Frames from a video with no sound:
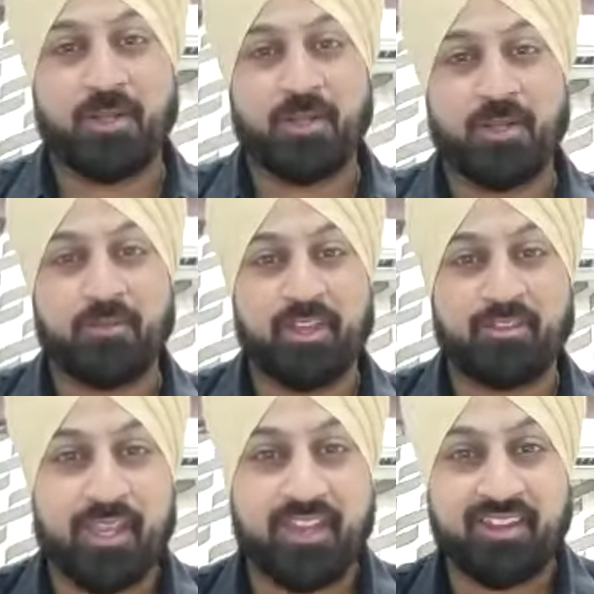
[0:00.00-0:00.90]

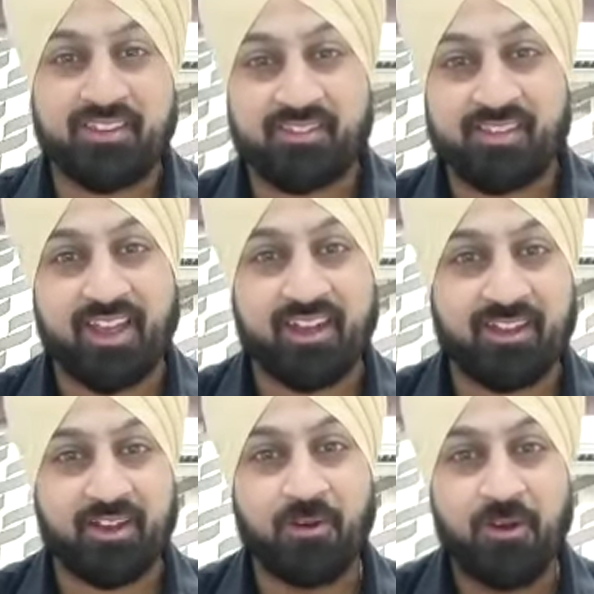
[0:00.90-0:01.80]
experience and, you
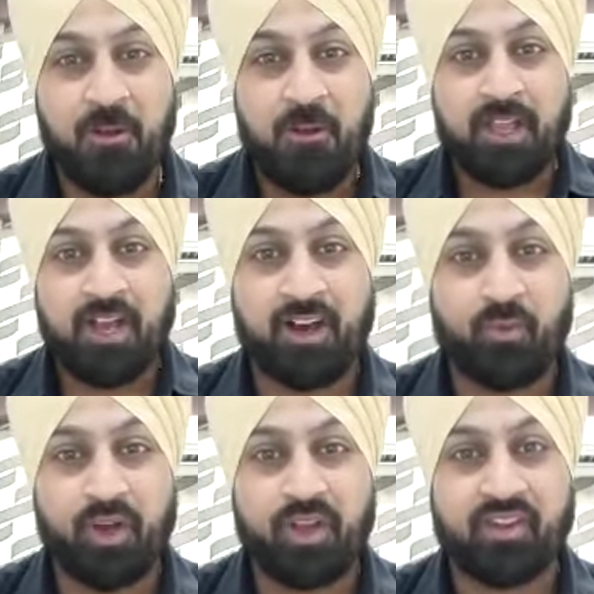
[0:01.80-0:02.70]
know, uh,
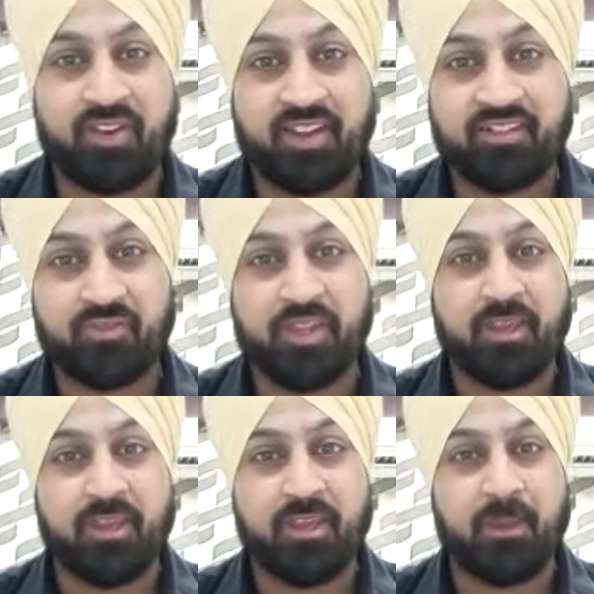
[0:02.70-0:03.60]
working relation with
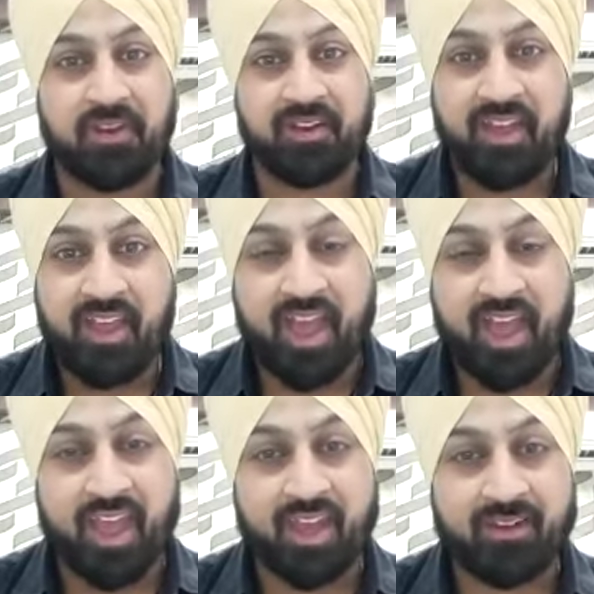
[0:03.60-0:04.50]
Cambrian.
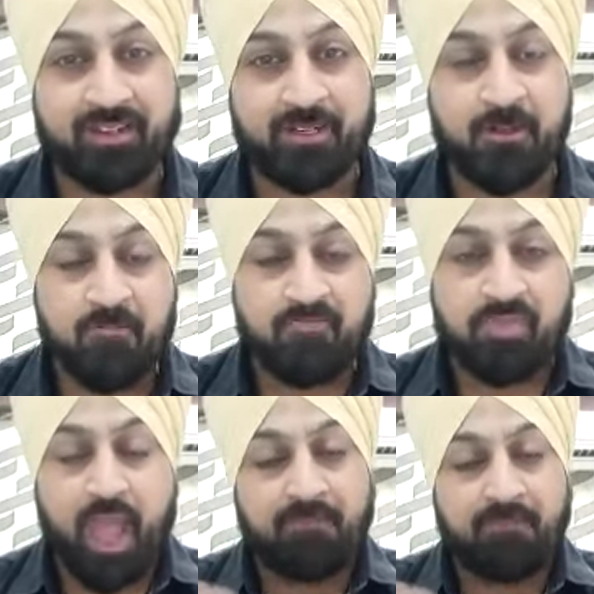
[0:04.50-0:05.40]
And uh,
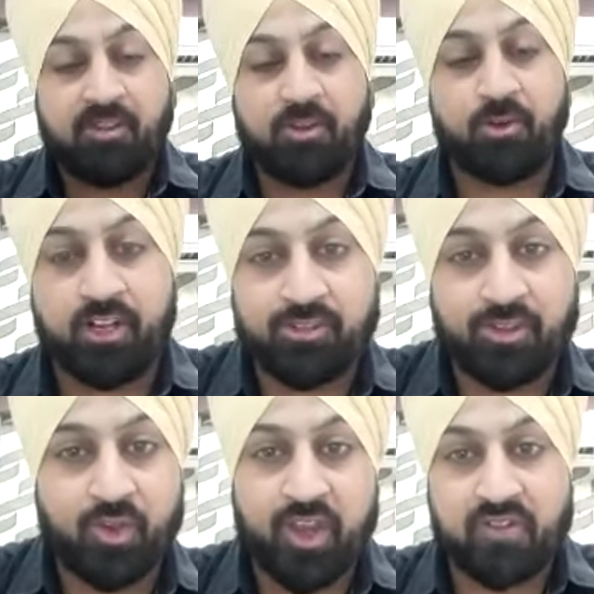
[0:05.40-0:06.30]
absolutely, so
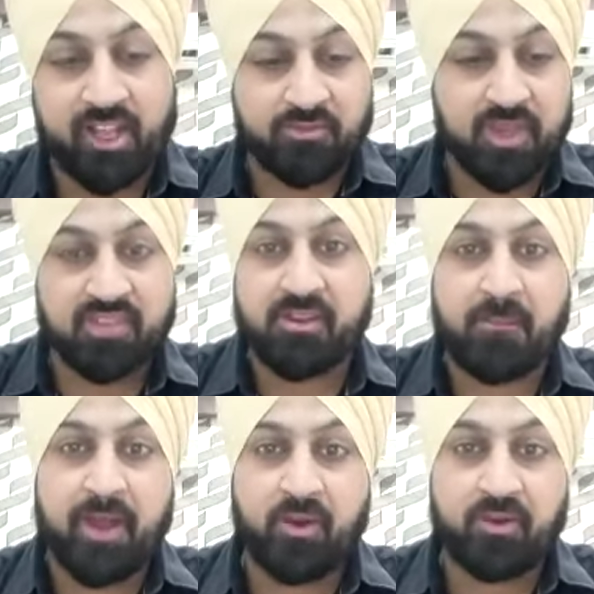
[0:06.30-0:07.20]
you have touch based
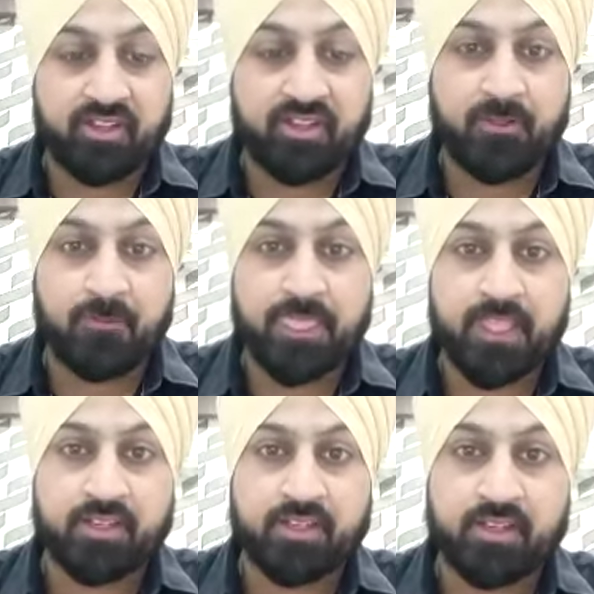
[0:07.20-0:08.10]
about the,
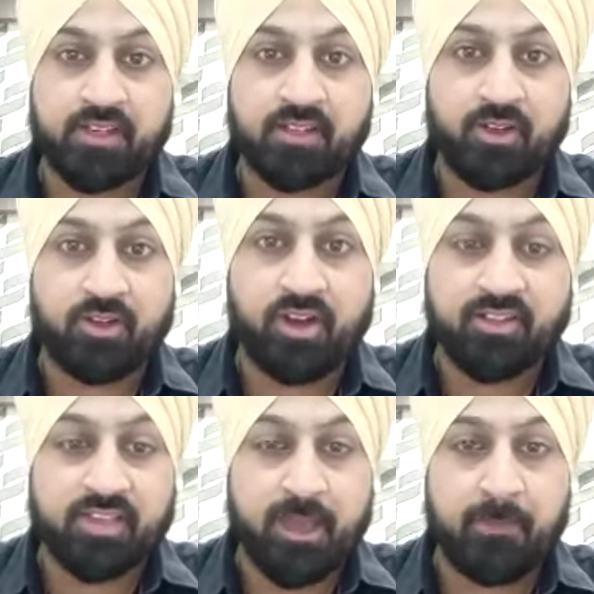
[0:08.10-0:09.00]
the, the, the college
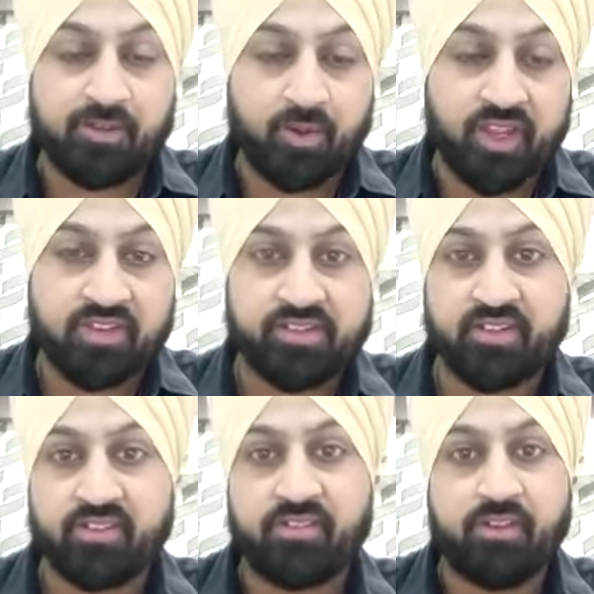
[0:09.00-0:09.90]
campus
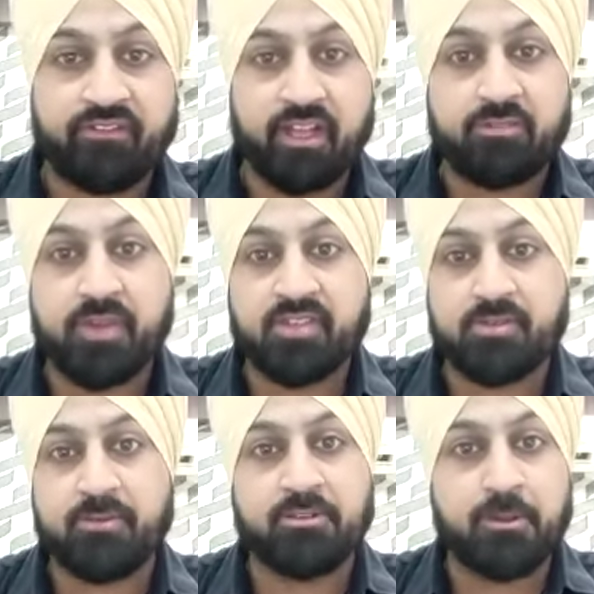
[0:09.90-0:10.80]
locations, you have touch based
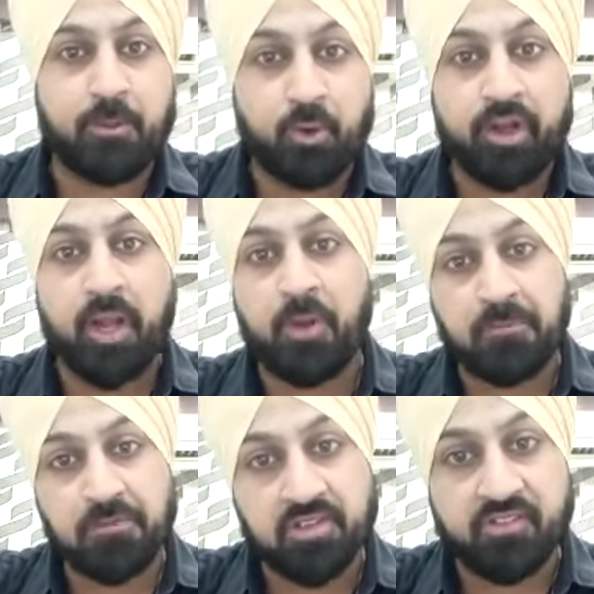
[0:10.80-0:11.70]
about the program
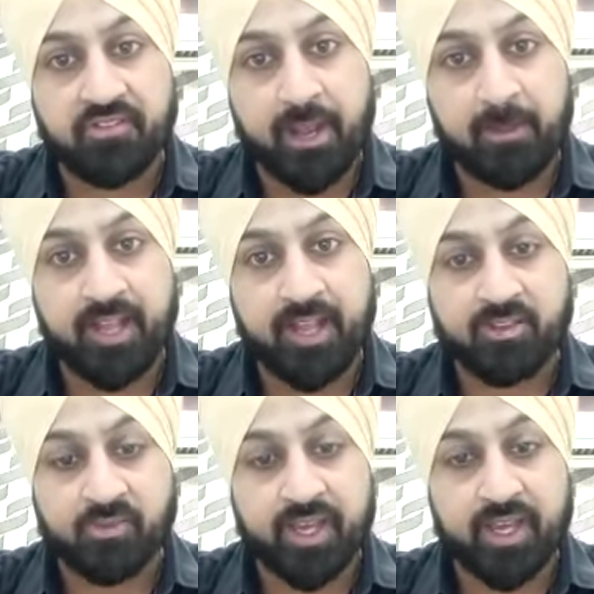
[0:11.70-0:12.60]
options available as
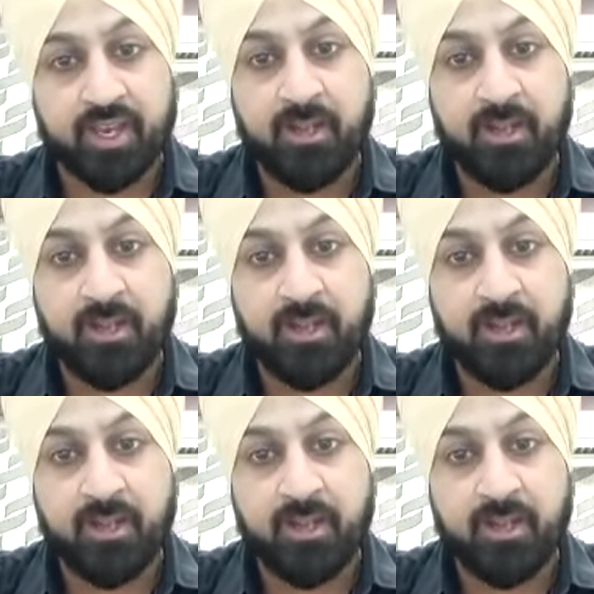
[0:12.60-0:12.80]
well,